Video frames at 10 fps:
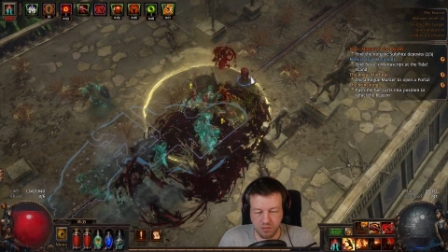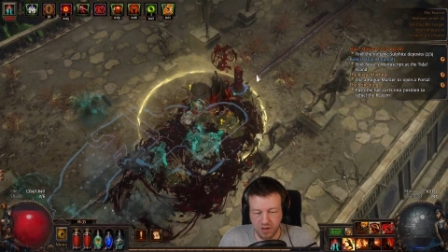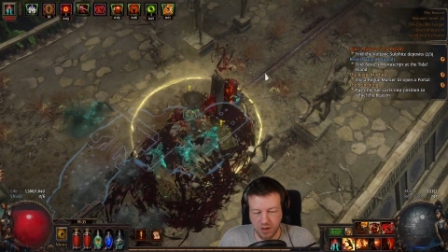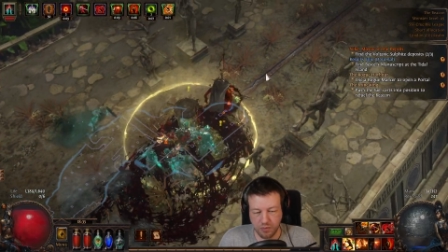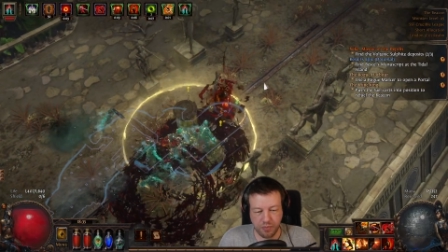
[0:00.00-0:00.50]

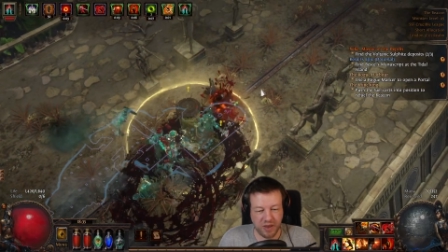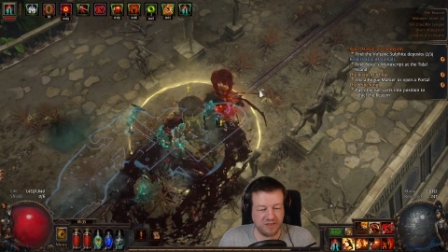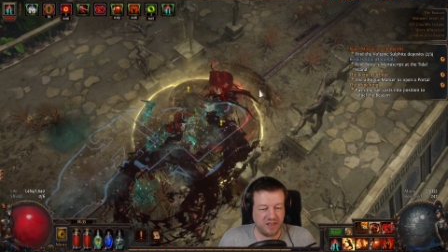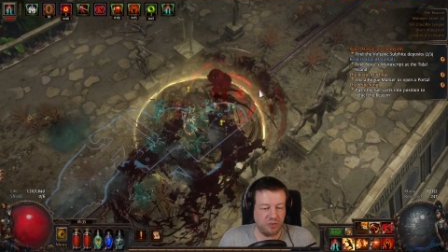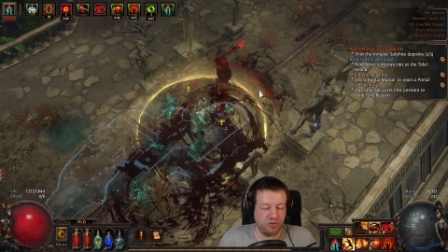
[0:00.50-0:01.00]
And
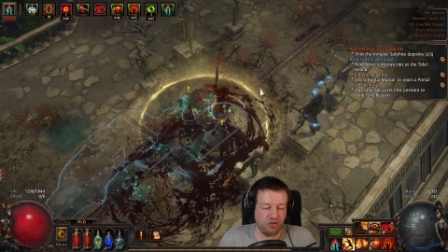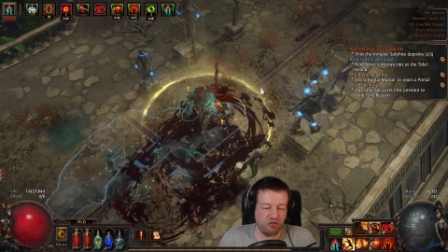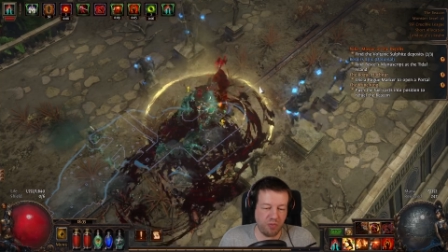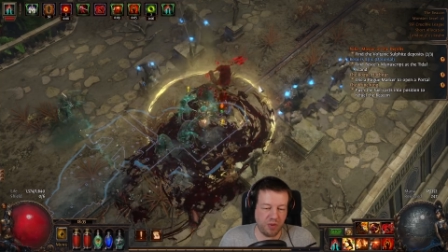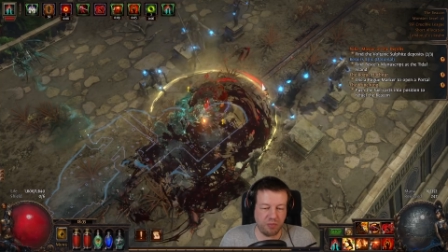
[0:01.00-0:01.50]
basically we're just
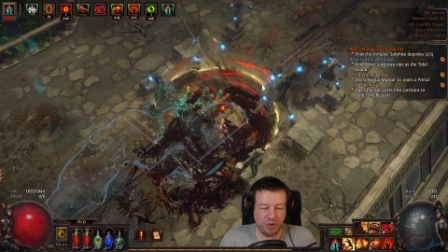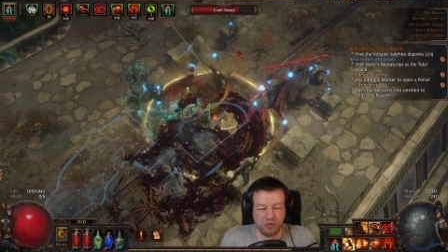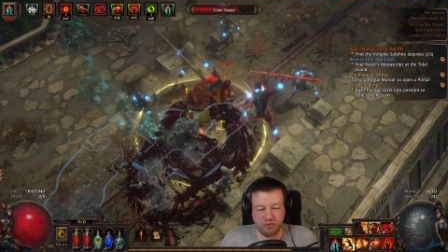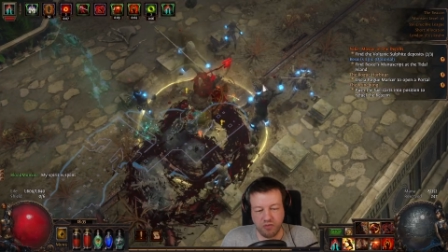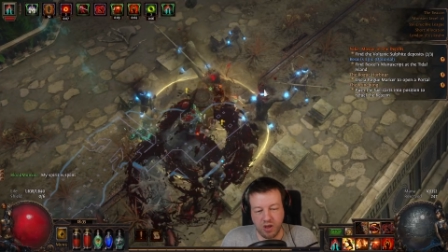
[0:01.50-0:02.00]
dropping
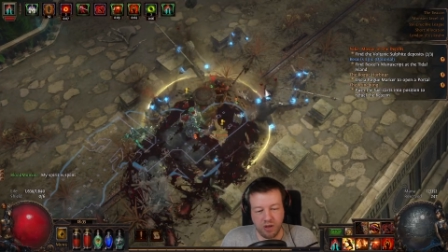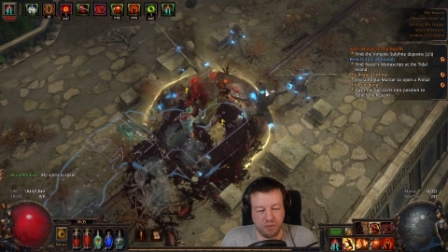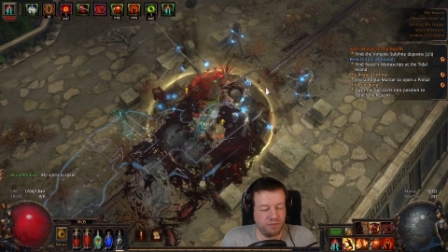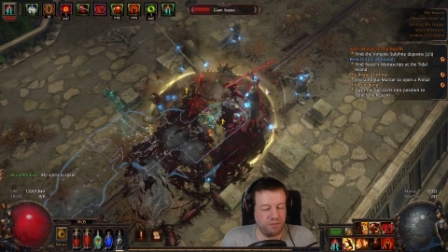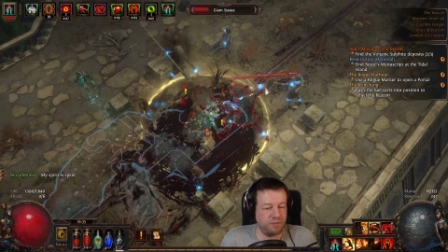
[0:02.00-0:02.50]

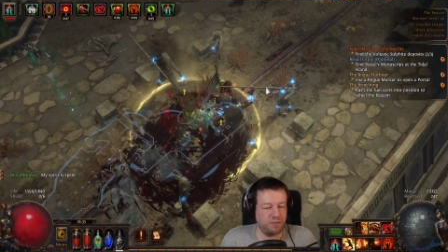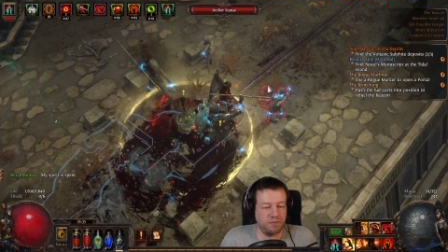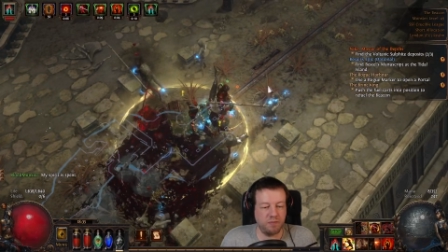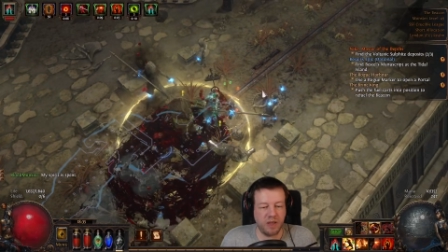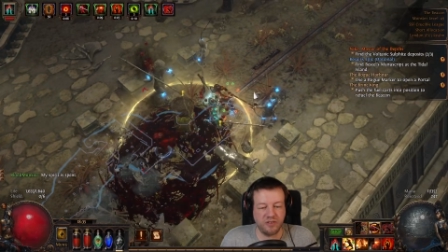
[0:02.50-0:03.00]

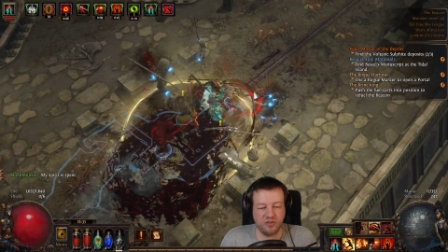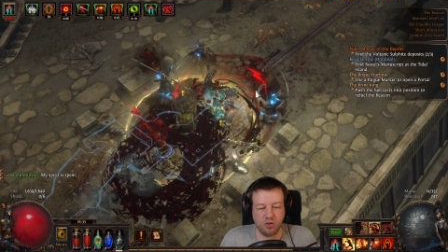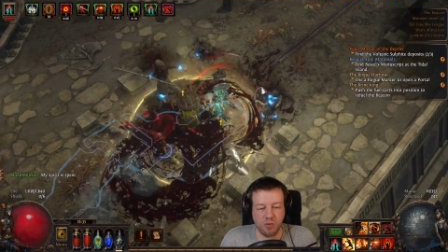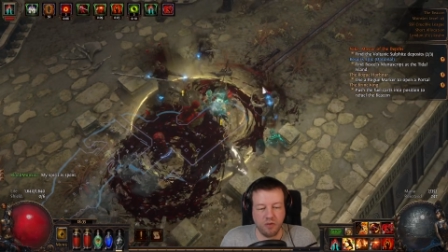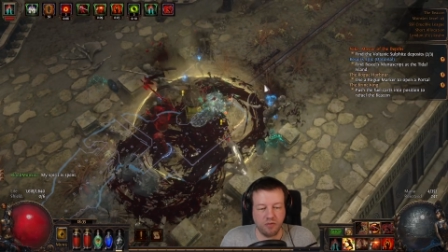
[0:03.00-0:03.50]
Blade
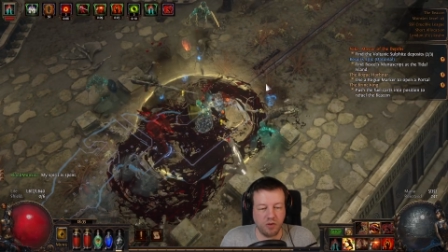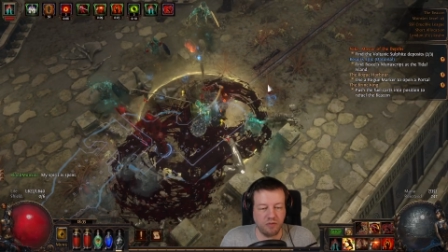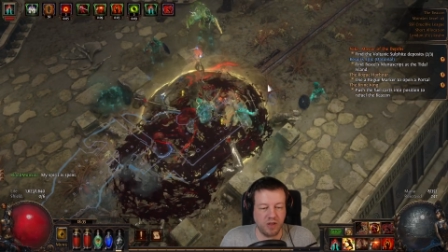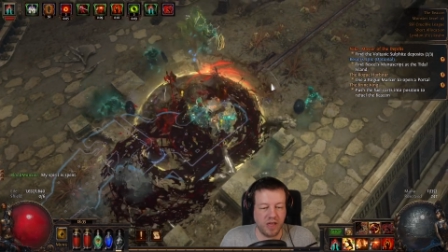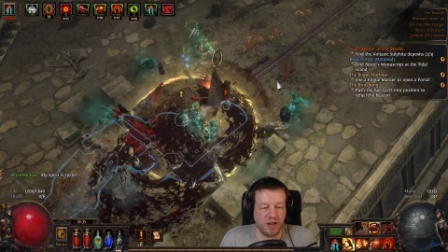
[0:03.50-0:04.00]
Storm over and
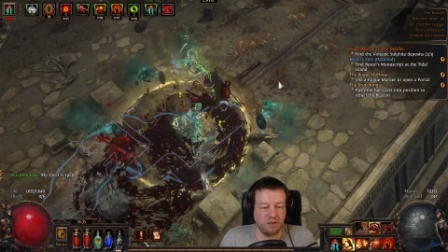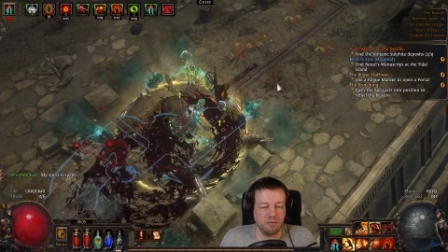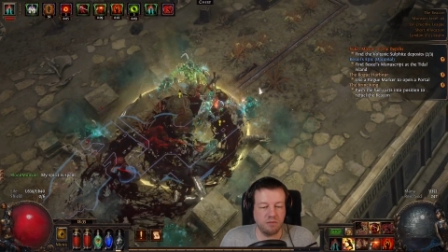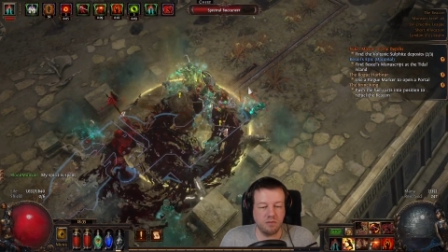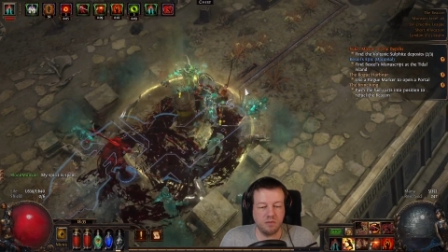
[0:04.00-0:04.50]
over again
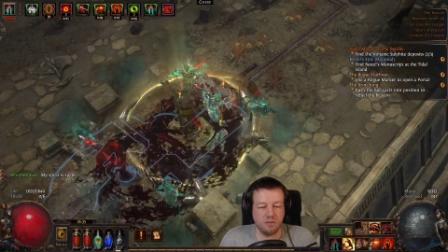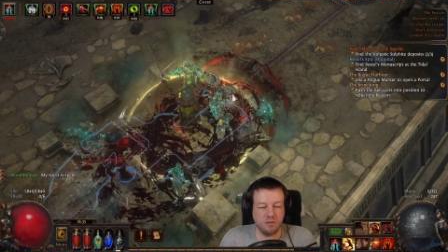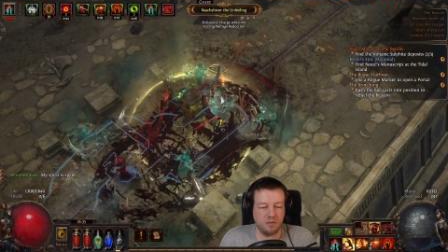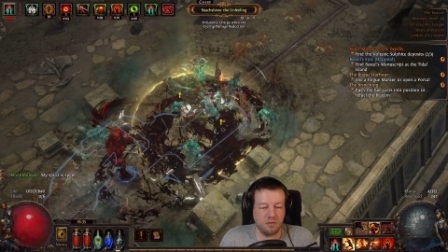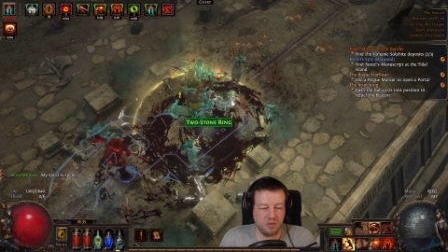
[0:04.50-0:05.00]

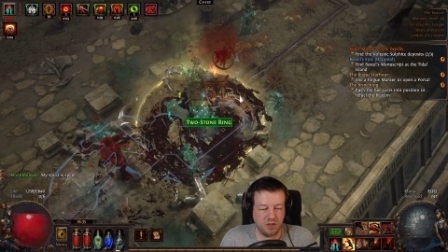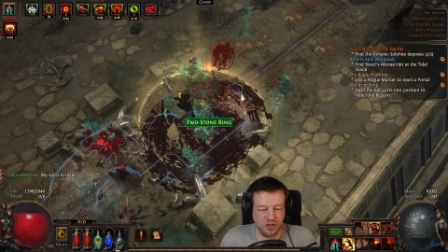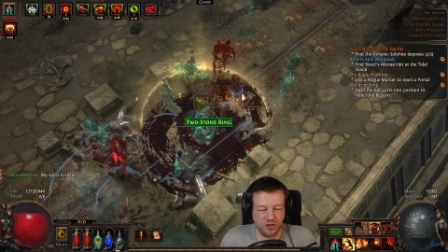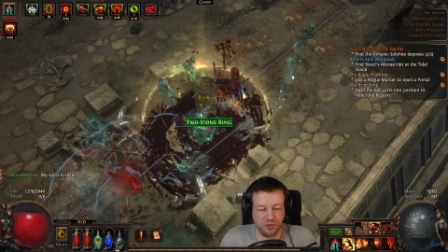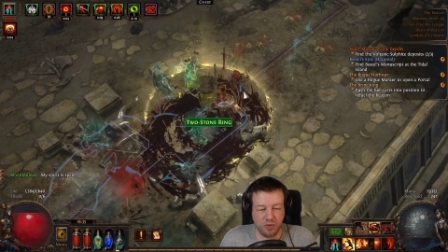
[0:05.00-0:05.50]

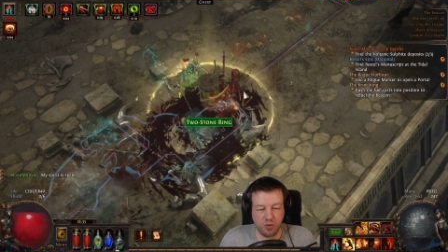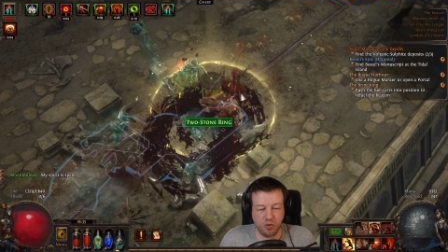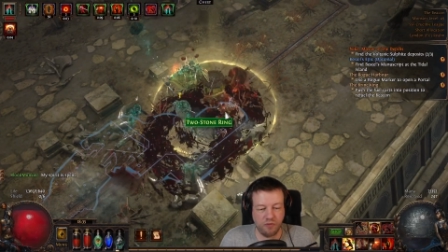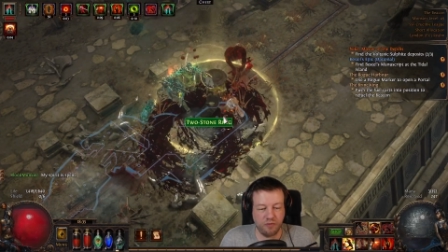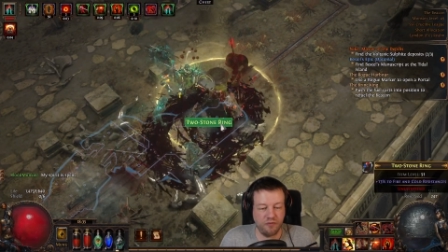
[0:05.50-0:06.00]
as we
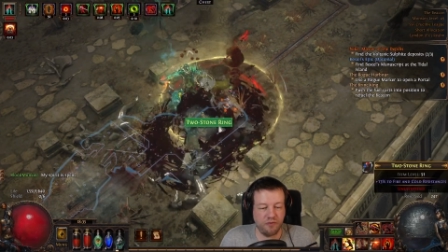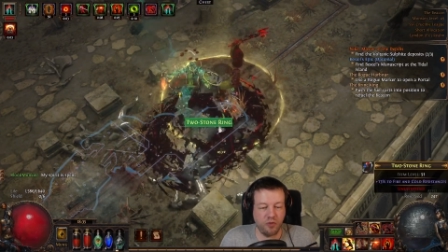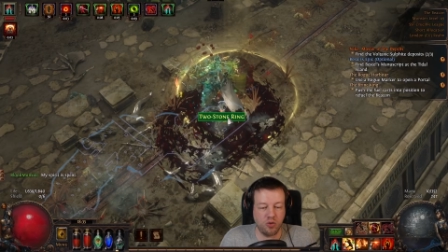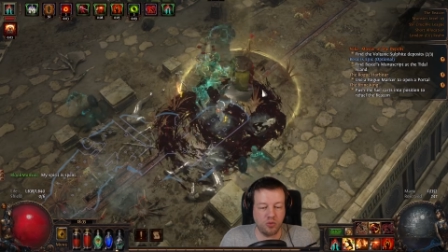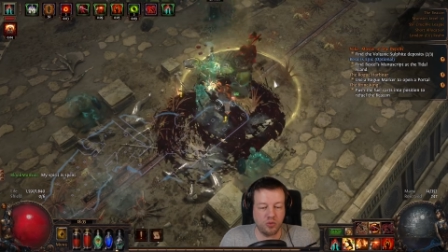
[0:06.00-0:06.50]
move
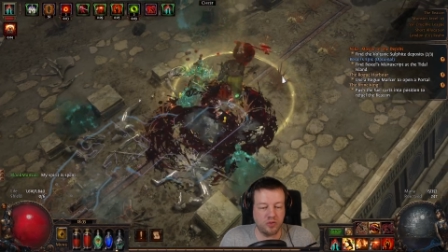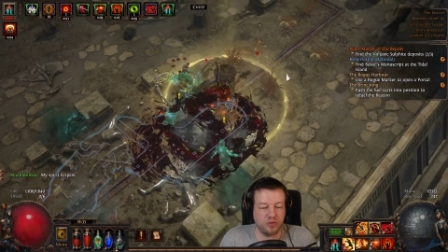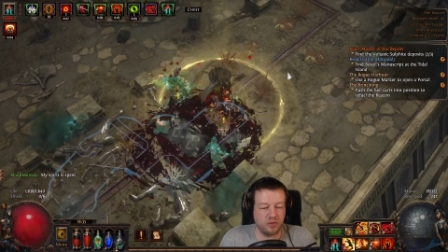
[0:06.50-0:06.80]
forward